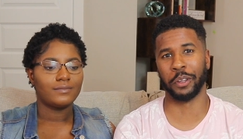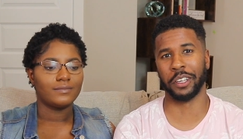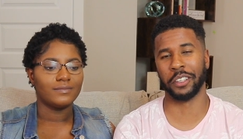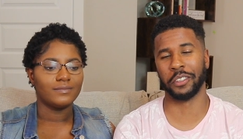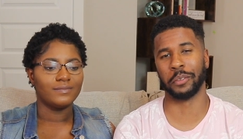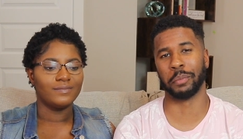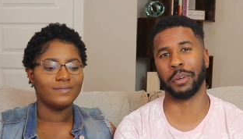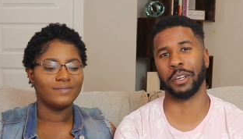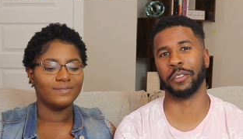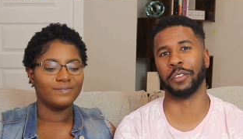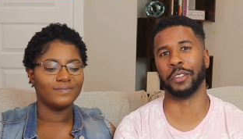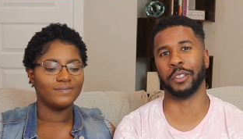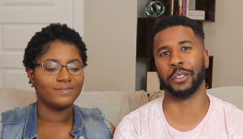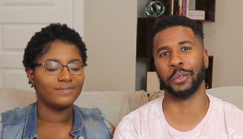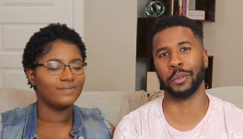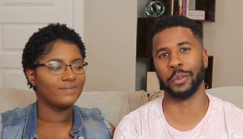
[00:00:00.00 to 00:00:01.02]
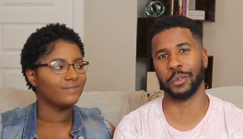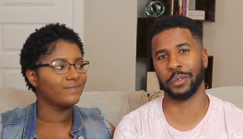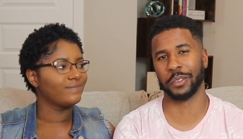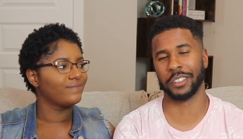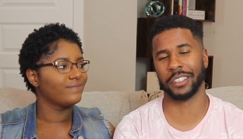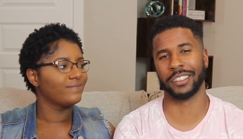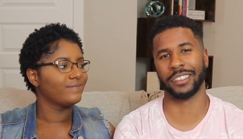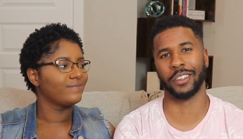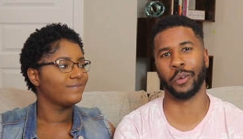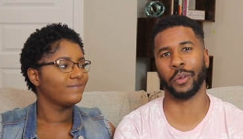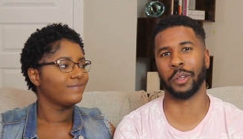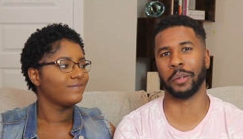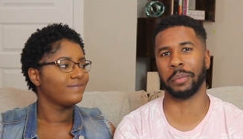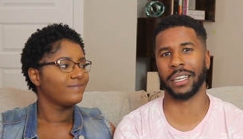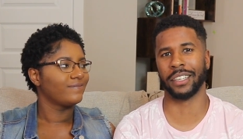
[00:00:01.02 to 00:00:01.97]
Speaker 1: this, but if you do, all
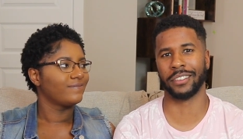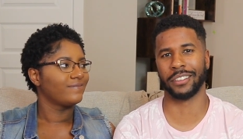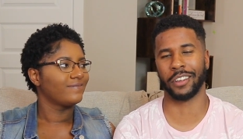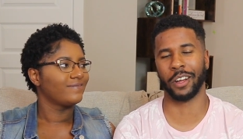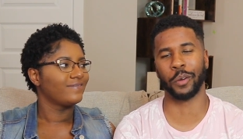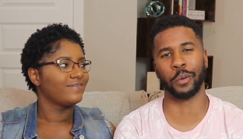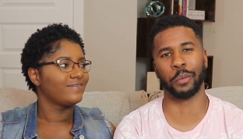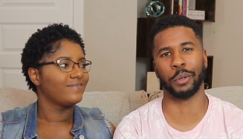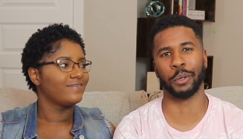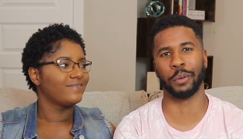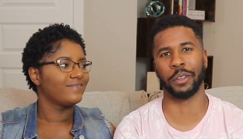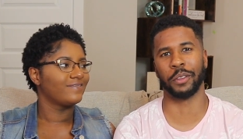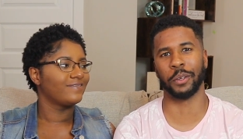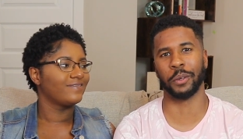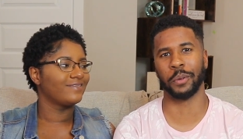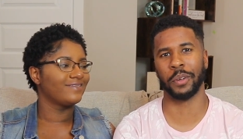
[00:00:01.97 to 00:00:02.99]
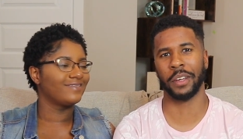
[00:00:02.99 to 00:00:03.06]
the best. God will be with you.